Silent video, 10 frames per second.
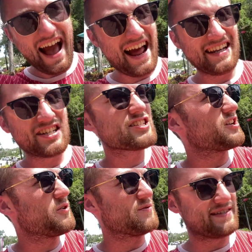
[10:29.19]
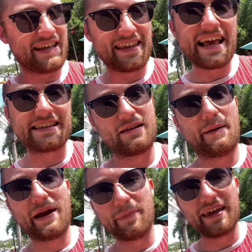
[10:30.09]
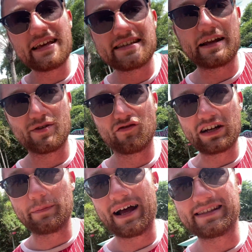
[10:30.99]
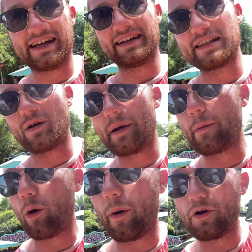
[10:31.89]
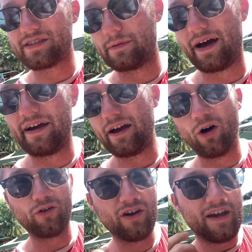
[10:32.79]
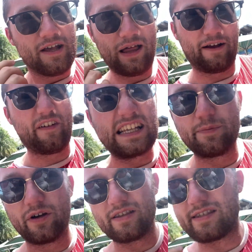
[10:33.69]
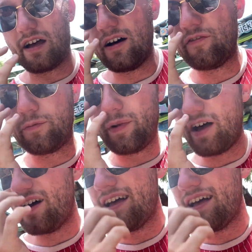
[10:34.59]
and it just shows that yes, like maybe yesterday was a really bad day, and that's why people are posting about it on like Facebook and stuff, but